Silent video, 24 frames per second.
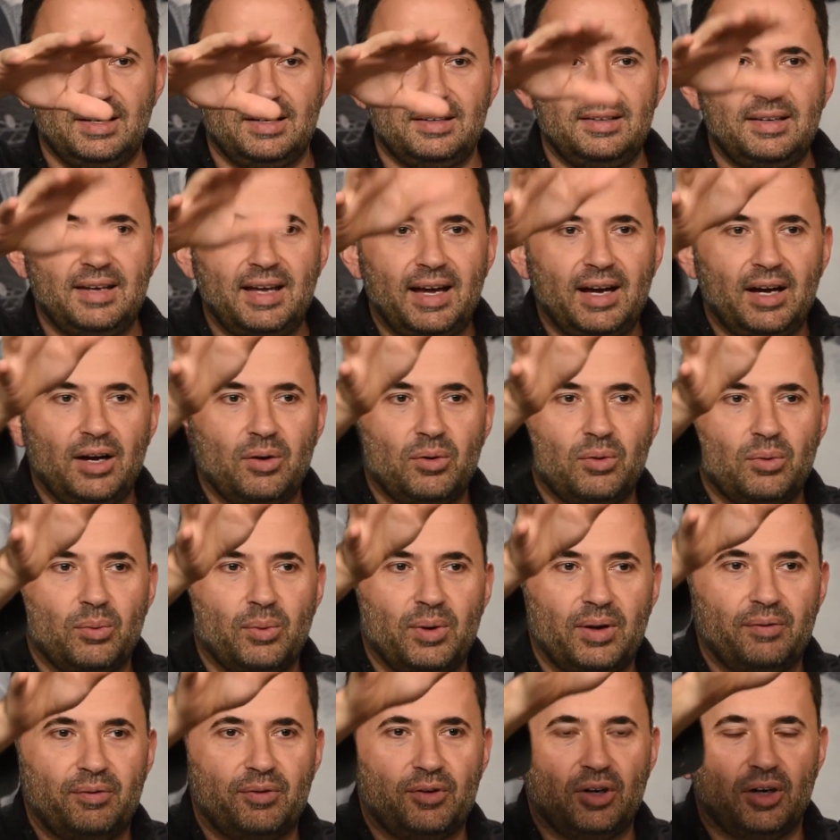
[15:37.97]
now
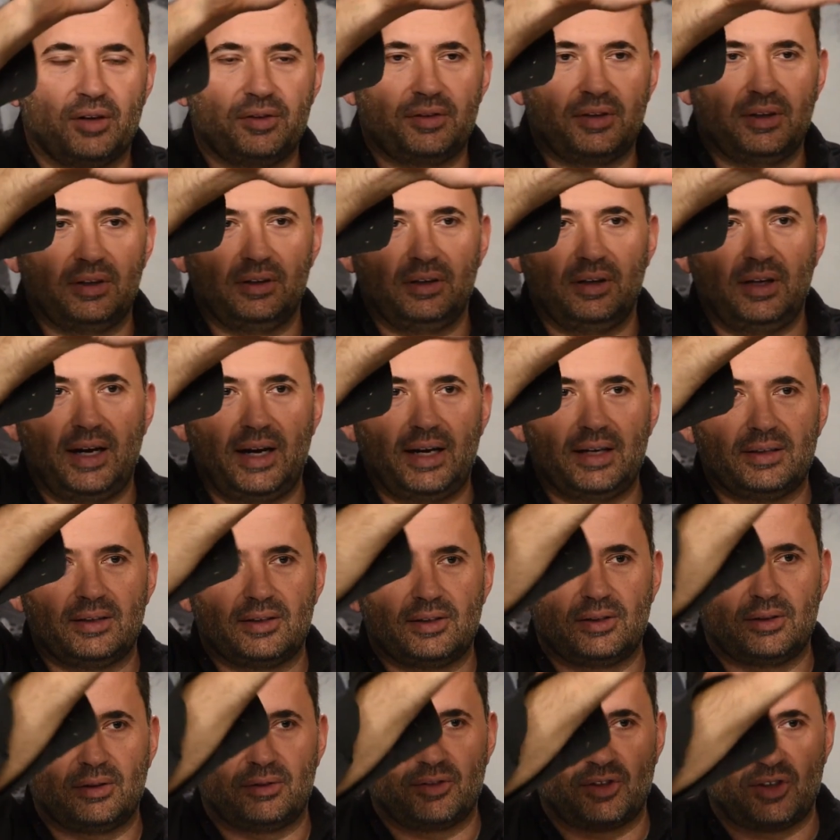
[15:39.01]
we've got the light
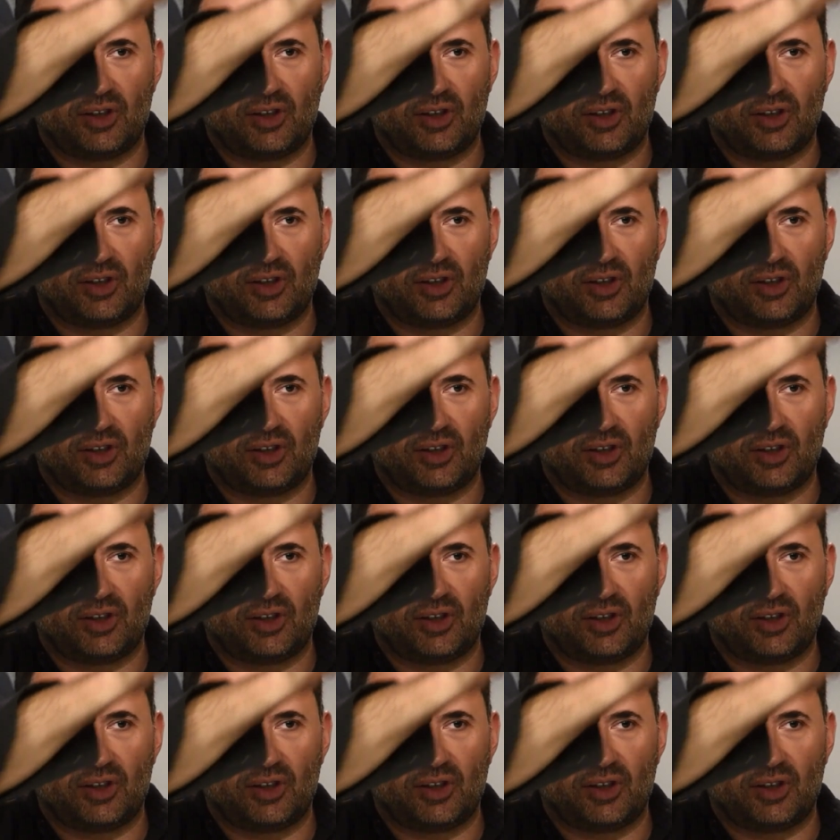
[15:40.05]
sort of